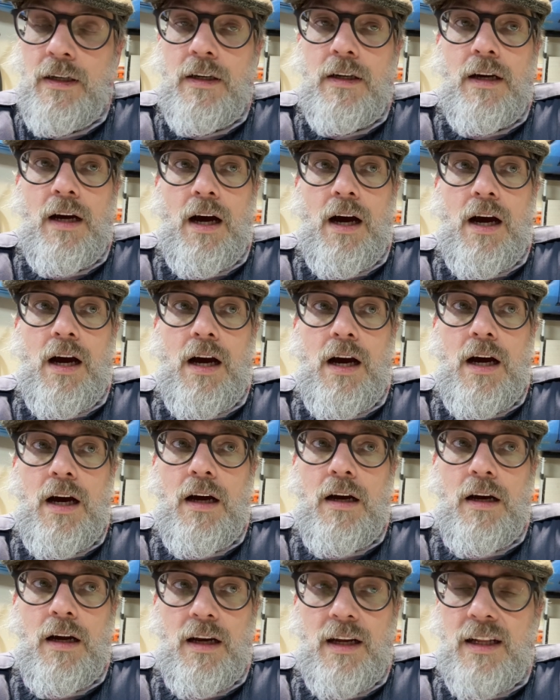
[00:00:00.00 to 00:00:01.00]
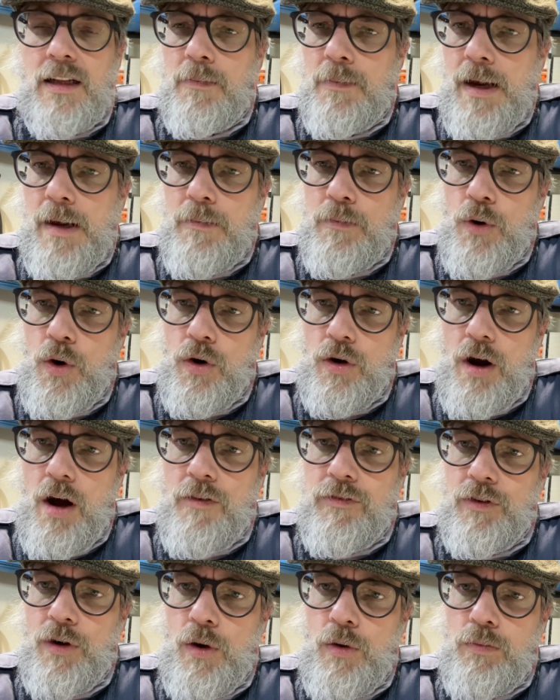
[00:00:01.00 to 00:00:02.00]
a little bit more
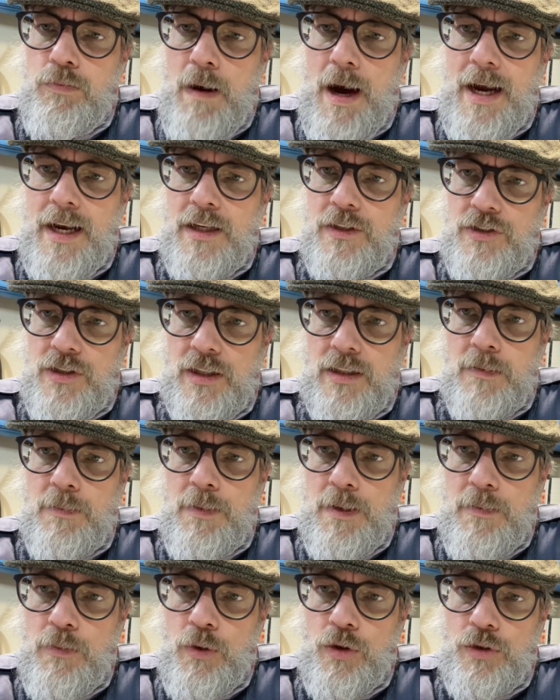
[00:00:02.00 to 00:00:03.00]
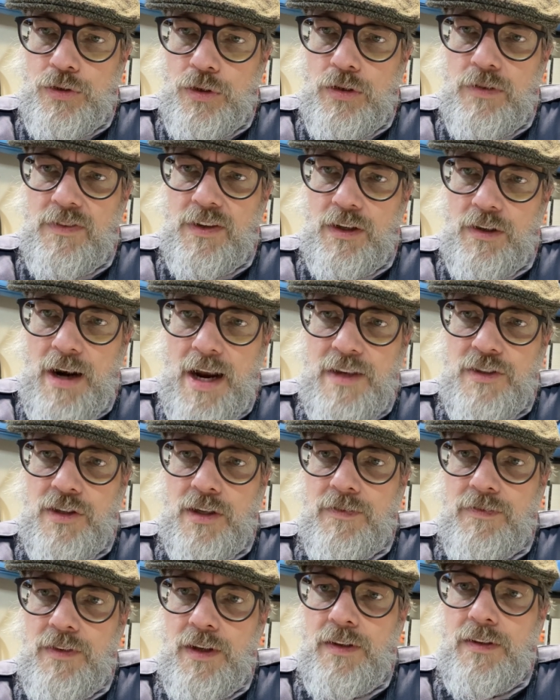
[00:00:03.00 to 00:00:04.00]
off-road biased, a little bit more sort of
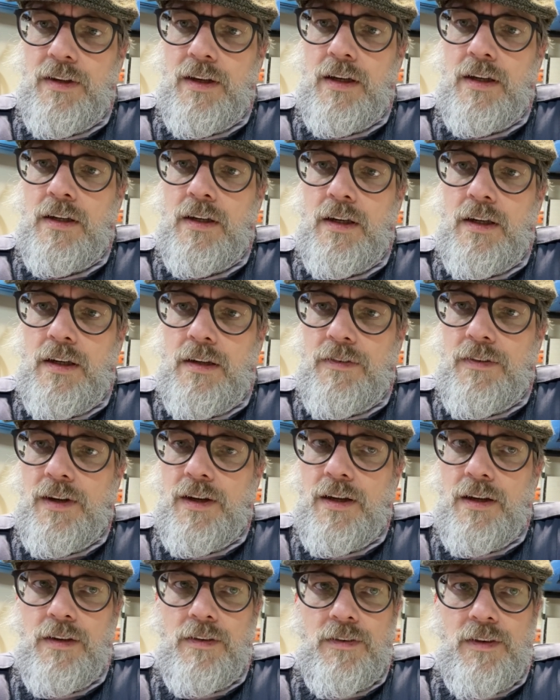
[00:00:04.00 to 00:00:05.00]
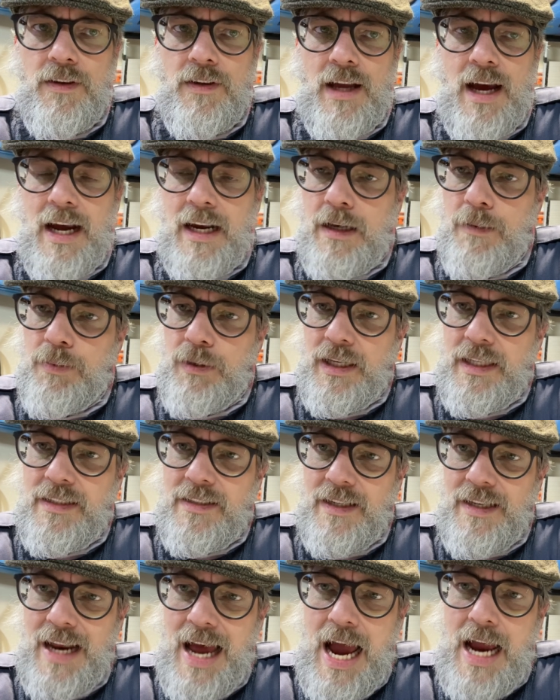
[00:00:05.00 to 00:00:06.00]
aggressive than the
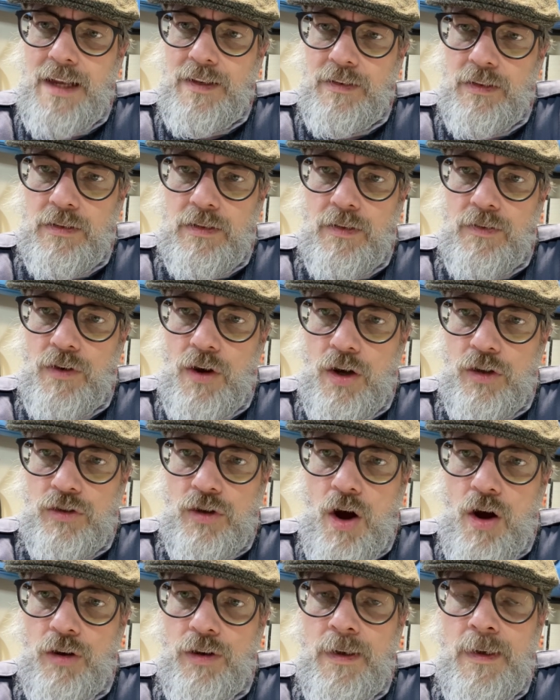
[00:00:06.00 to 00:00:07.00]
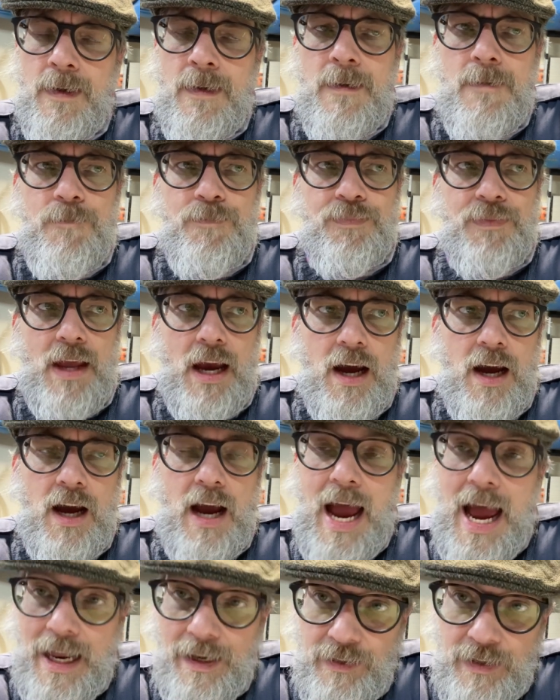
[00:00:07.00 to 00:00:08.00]
Hakkapeliitta 9 that they've got on,
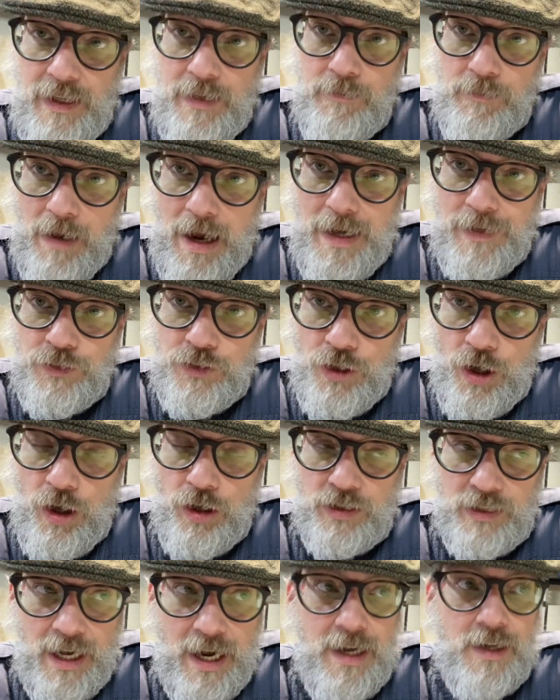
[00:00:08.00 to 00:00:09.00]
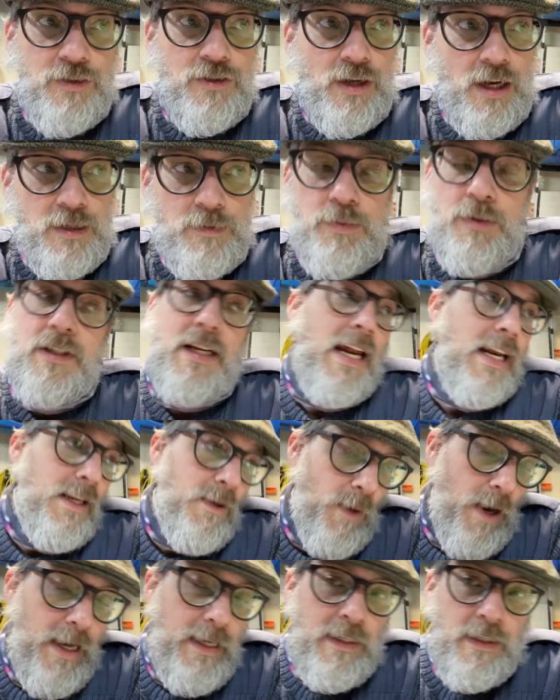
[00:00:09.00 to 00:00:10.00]
and in my stock tyre size. But
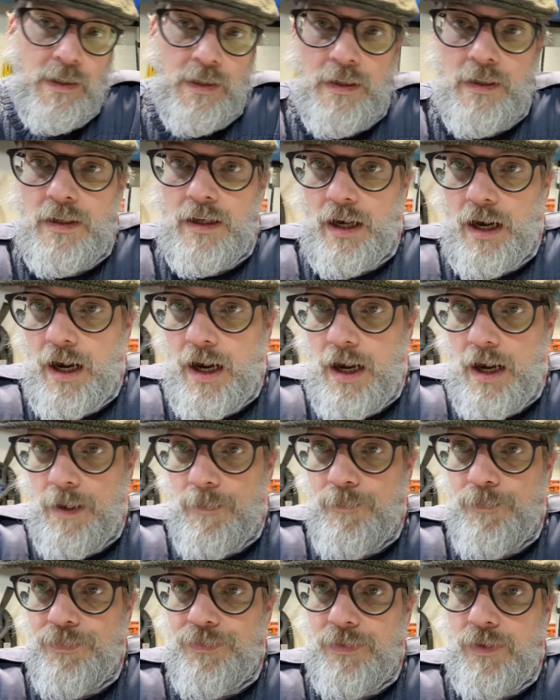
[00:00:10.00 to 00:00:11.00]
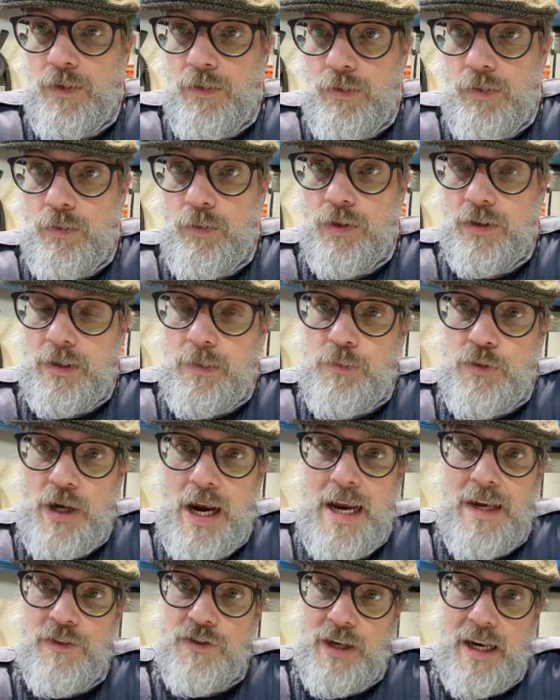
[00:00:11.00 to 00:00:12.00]
anyway, what I'm
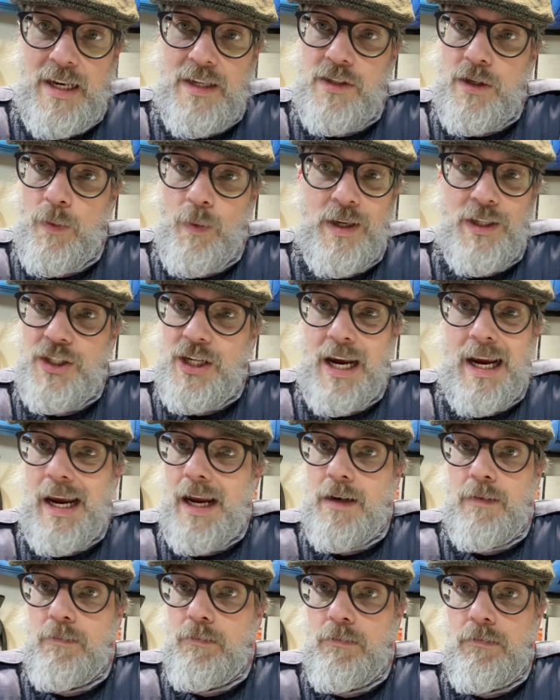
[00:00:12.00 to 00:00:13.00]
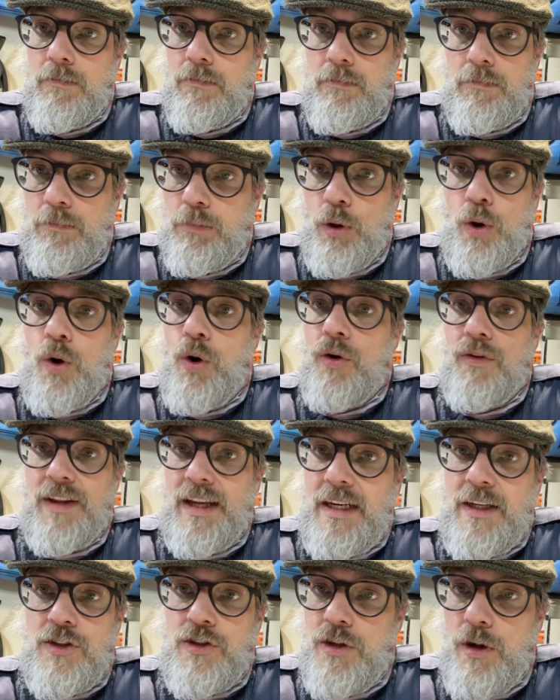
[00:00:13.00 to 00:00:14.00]
trying to say is I wished I hadn't bought
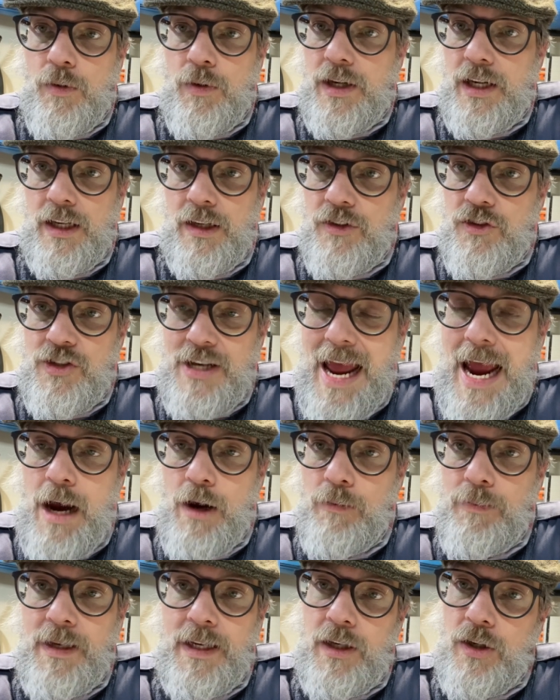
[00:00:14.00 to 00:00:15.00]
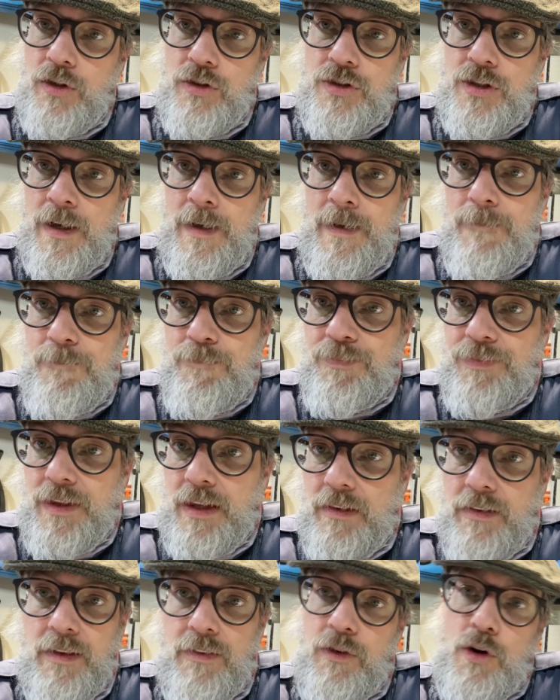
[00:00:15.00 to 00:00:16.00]
these Nokians now, because
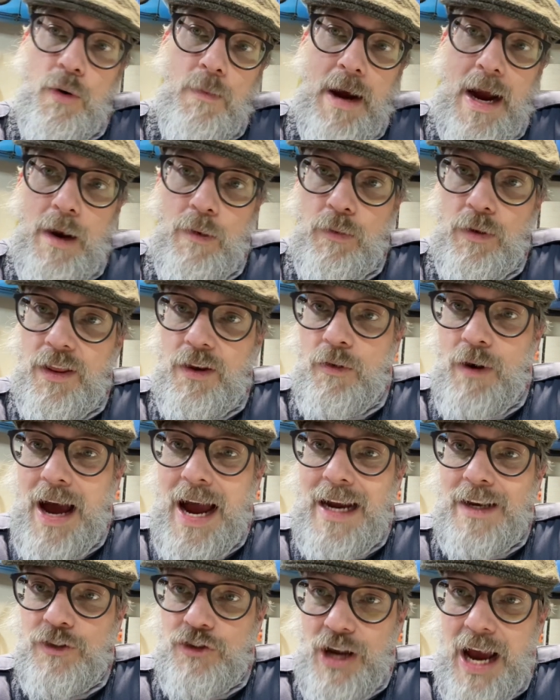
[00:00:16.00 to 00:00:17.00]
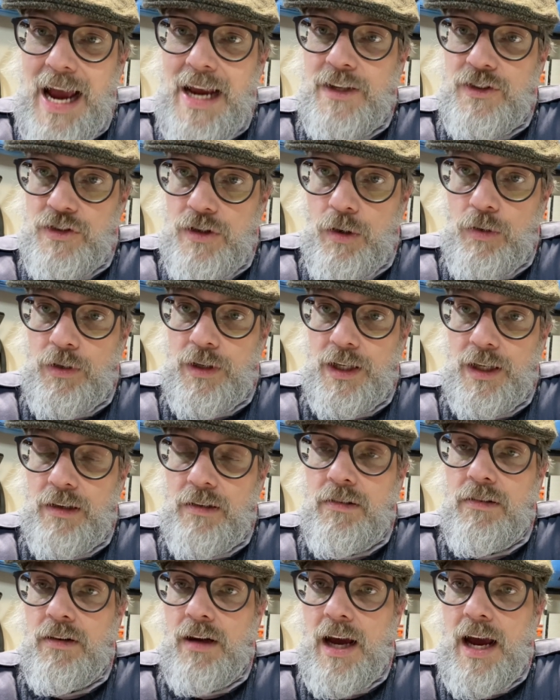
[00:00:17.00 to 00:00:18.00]
they've come out with the right size
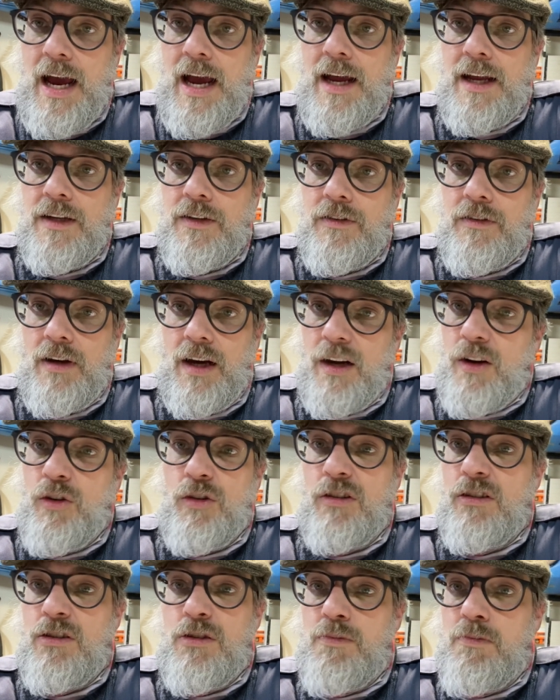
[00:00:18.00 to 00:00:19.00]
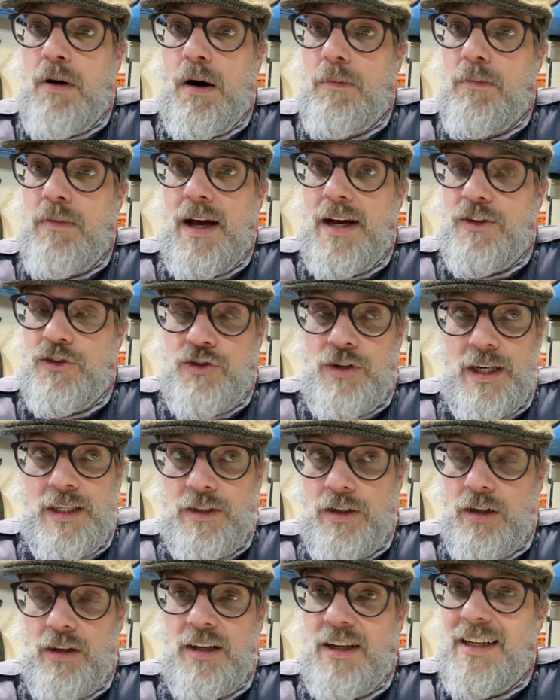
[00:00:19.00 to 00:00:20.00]
Nokian, and I could have just bobbed that
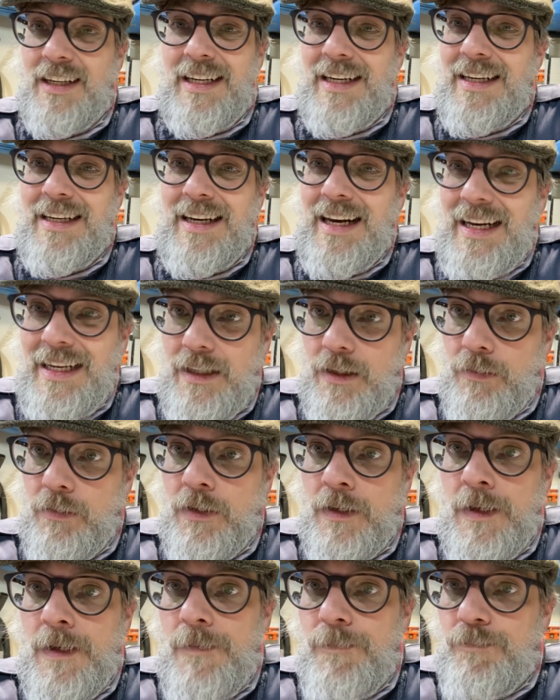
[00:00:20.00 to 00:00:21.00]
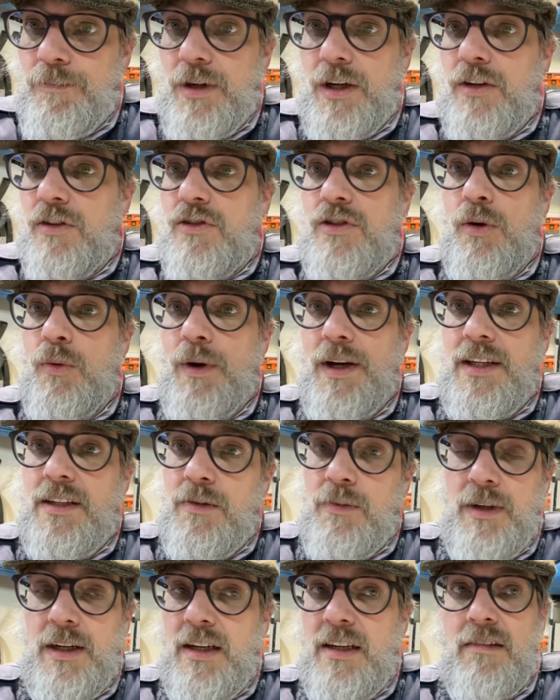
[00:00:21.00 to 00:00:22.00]
straight on, and I didn't need them, because the
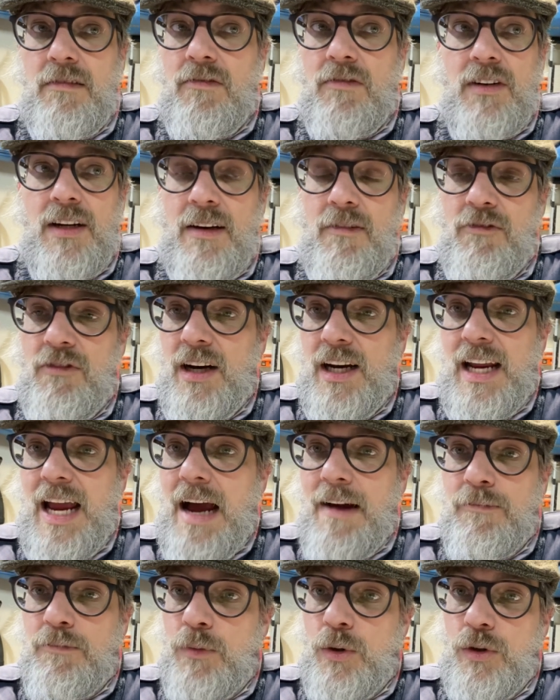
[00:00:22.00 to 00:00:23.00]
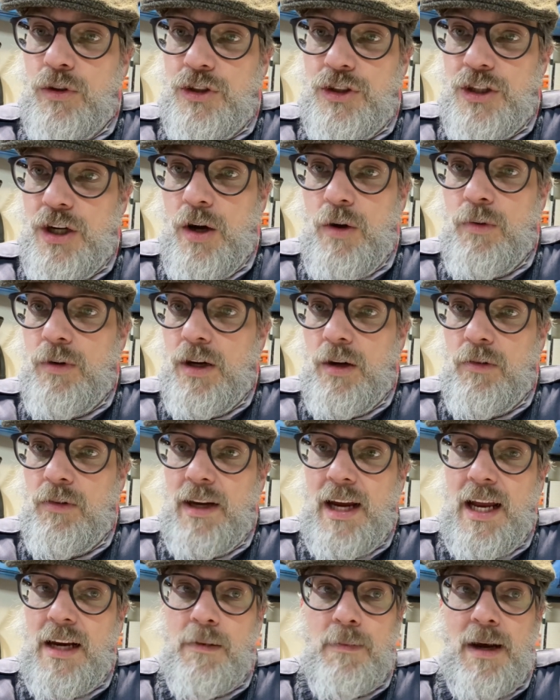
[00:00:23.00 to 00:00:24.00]
winter we didn't really have much snow. We
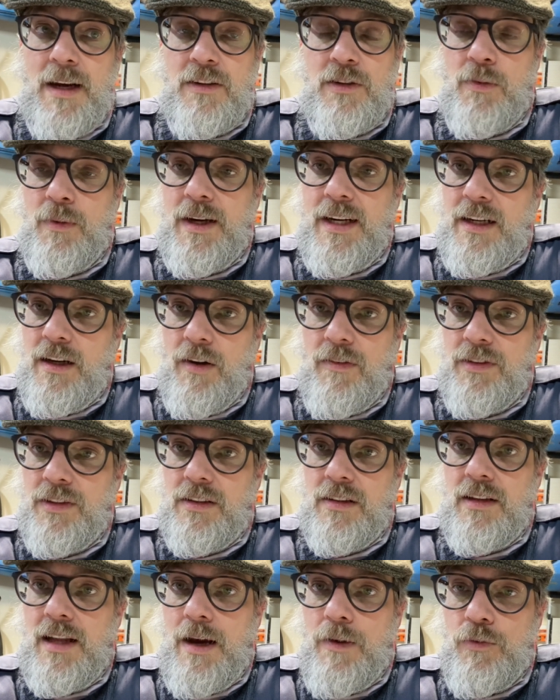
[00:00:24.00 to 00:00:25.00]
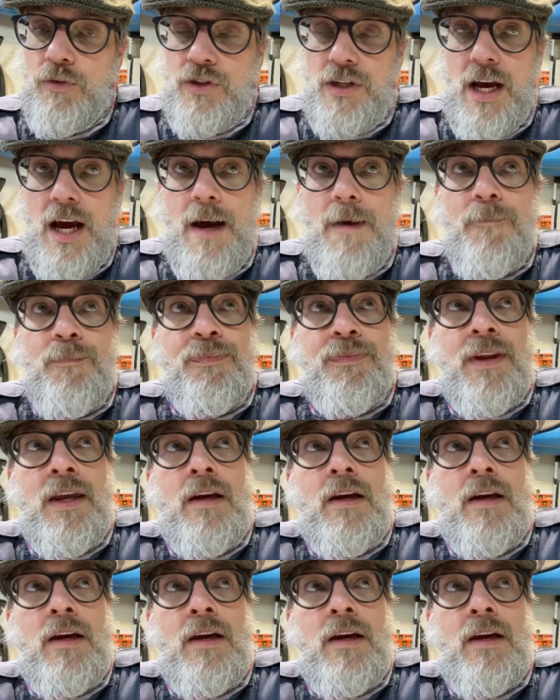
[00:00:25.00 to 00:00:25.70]
only had about a week of it, and that was that.